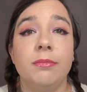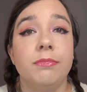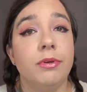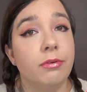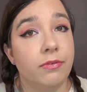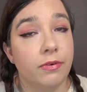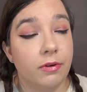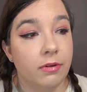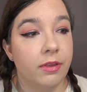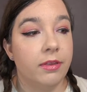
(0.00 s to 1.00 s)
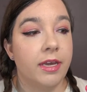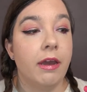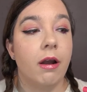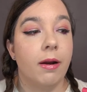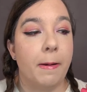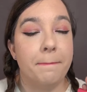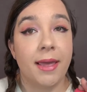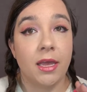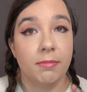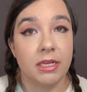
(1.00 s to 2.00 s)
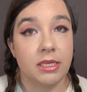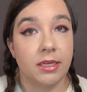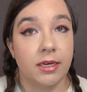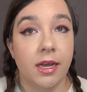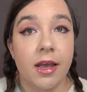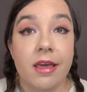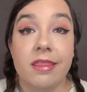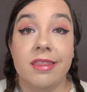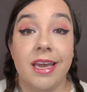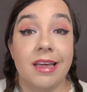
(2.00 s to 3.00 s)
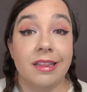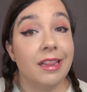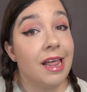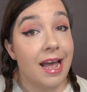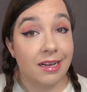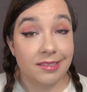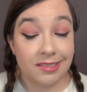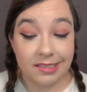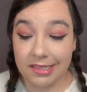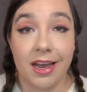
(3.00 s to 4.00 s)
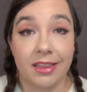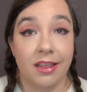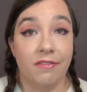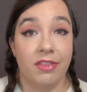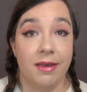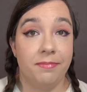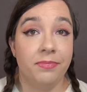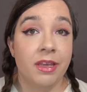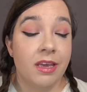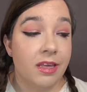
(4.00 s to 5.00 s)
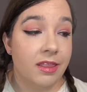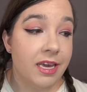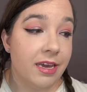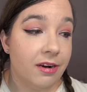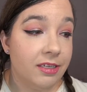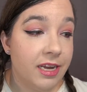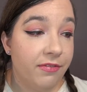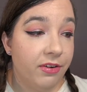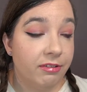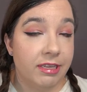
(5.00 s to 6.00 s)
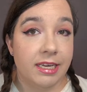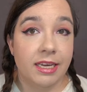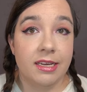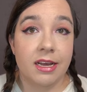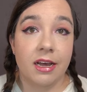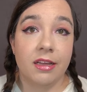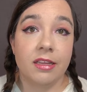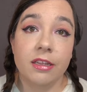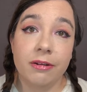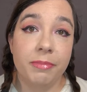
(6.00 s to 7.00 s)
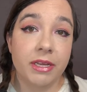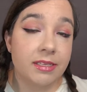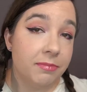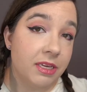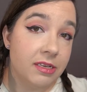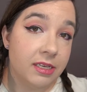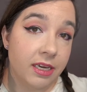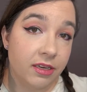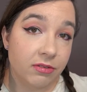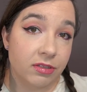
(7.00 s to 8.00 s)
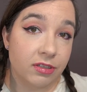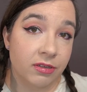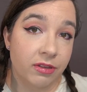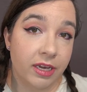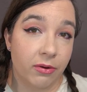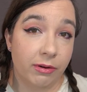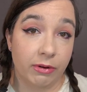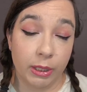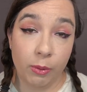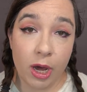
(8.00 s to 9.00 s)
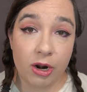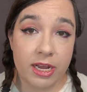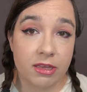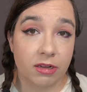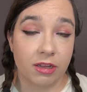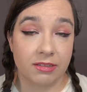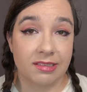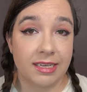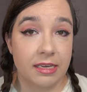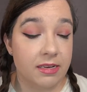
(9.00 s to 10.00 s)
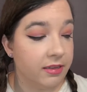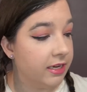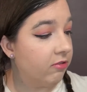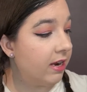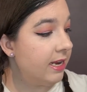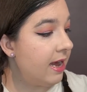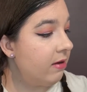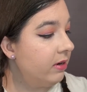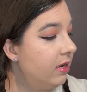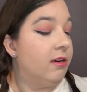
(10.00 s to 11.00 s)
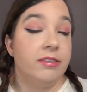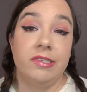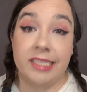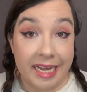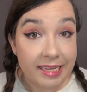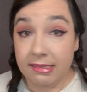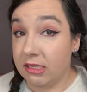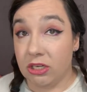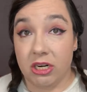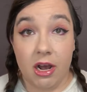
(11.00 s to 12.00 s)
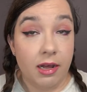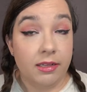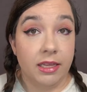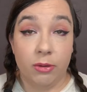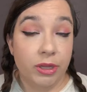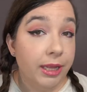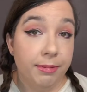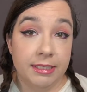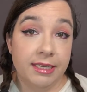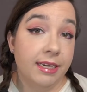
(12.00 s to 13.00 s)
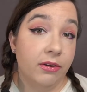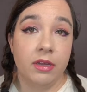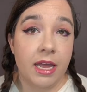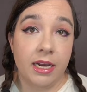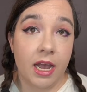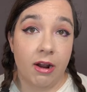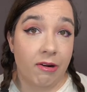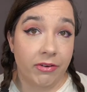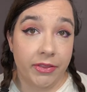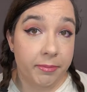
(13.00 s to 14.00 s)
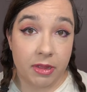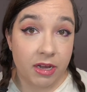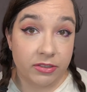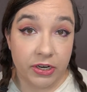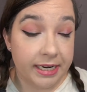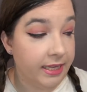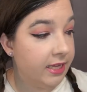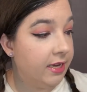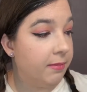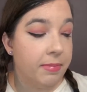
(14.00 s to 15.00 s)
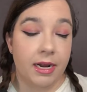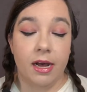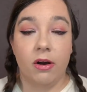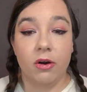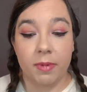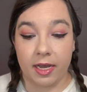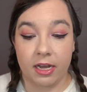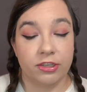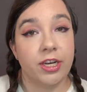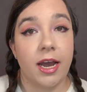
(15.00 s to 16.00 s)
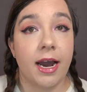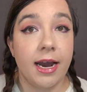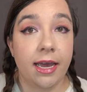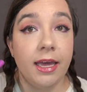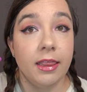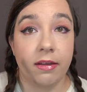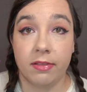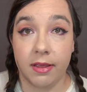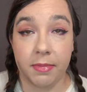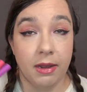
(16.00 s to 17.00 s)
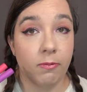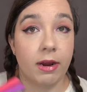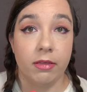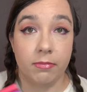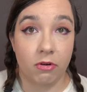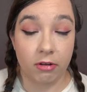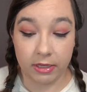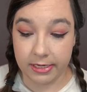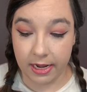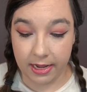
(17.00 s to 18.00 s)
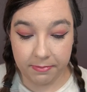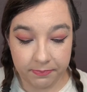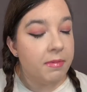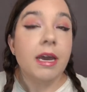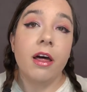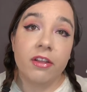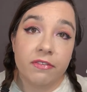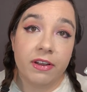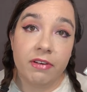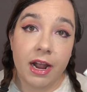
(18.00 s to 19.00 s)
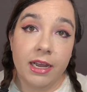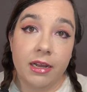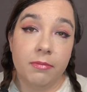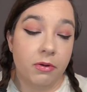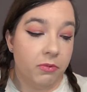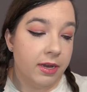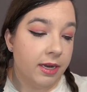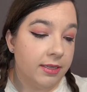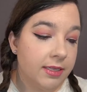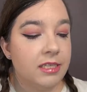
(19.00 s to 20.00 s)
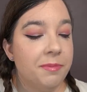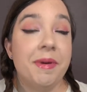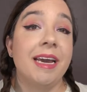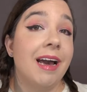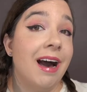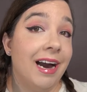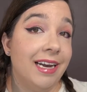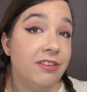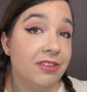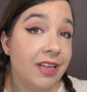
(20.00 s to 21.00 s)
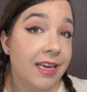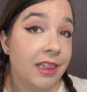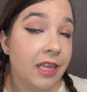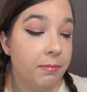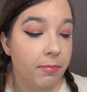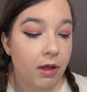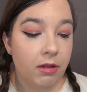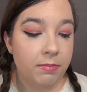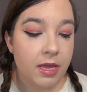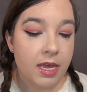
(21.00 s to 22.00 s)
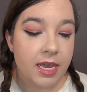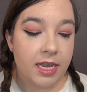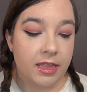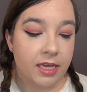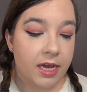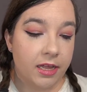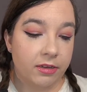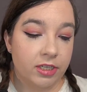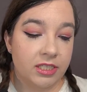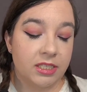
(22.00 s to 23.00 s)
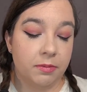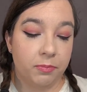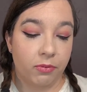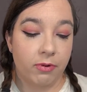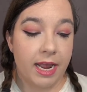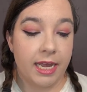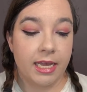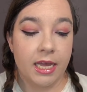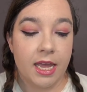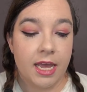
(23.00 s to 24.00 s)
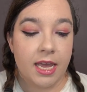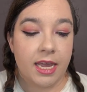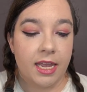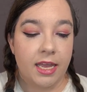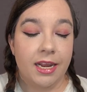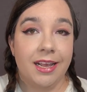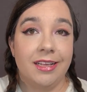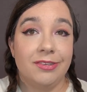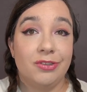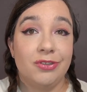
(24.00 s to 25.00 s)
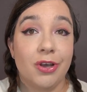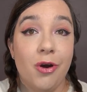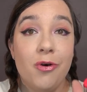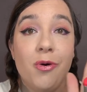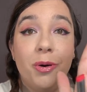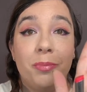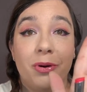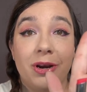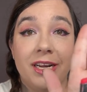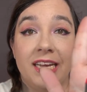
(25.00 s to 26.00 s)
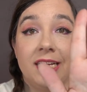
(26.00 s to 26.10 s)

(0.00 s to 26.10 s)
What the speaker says: beautiful. They are pigmented. They last. I love them. They are definitely a little bit something to get used to. They go on really watery. They're a little sticky till they dry down. They're stains. They're not liquid lipstick or lip gloss or anything. But oh my gosh, I love them. I wear them all the time. My other favorite item was the Becca Hydrolite Lip Balm in the color Spray. It is so pretty.